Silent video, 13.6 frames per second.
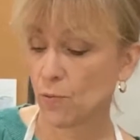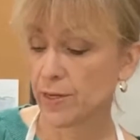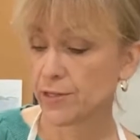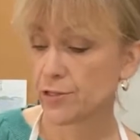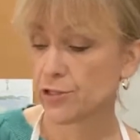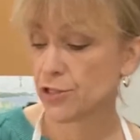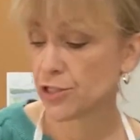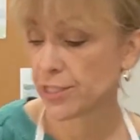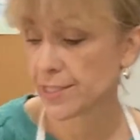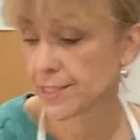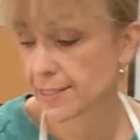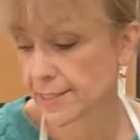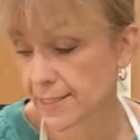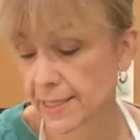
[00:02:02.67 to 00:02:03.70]
we
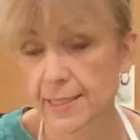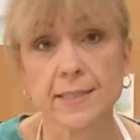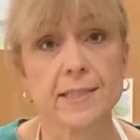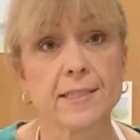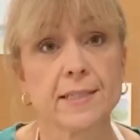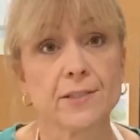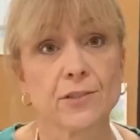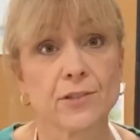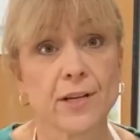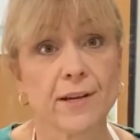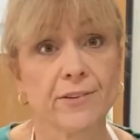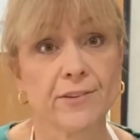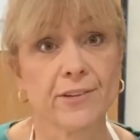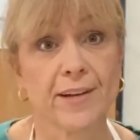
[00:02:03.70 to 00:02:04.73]
just designed the stencil
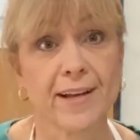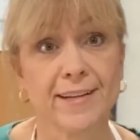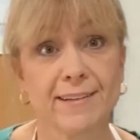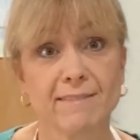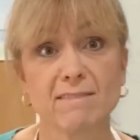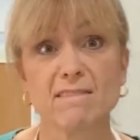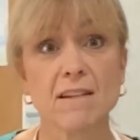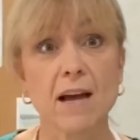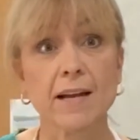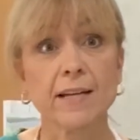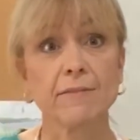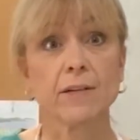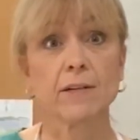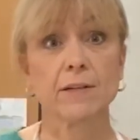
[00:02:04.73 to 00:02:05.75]
yesterday, not
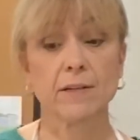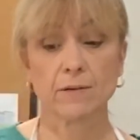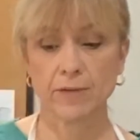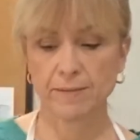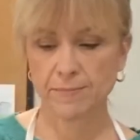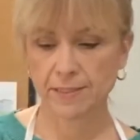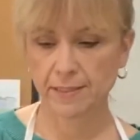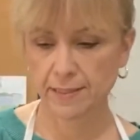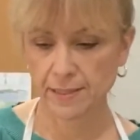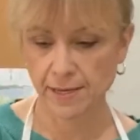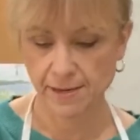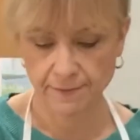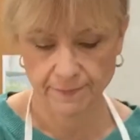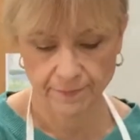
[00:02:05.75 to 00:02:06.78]
even on our website
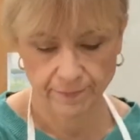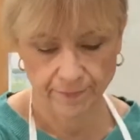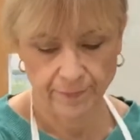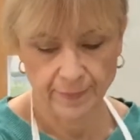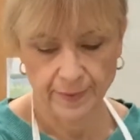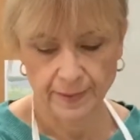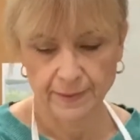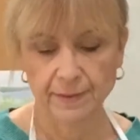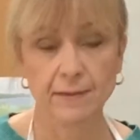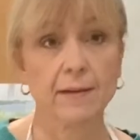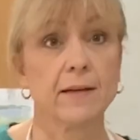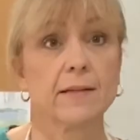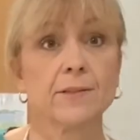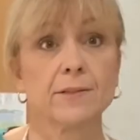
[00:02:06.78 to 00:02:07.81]
yet.
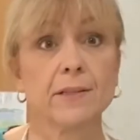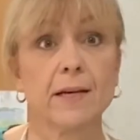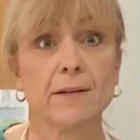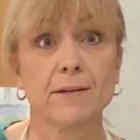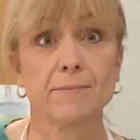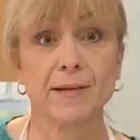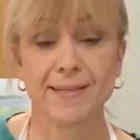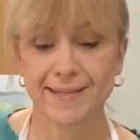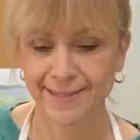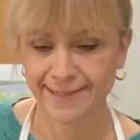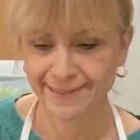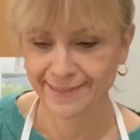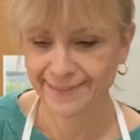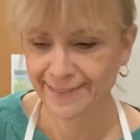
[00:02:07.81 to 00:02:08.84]
Got to do that on
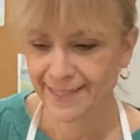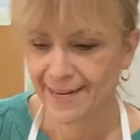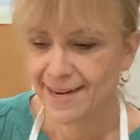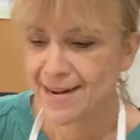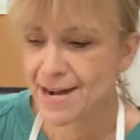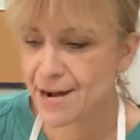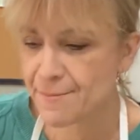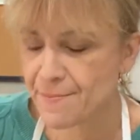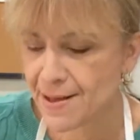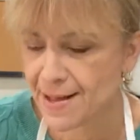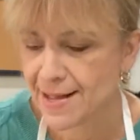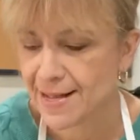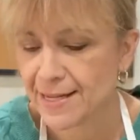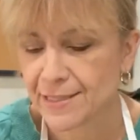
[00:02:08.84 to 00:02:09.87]
Monday.
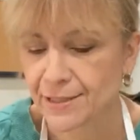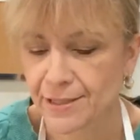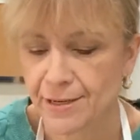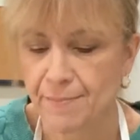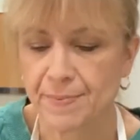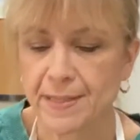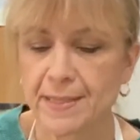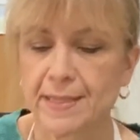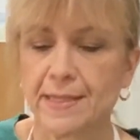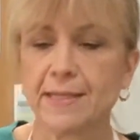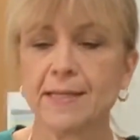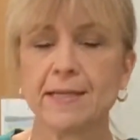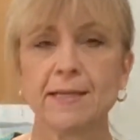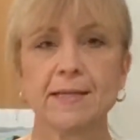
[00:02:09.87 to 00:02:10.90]
It's going to be,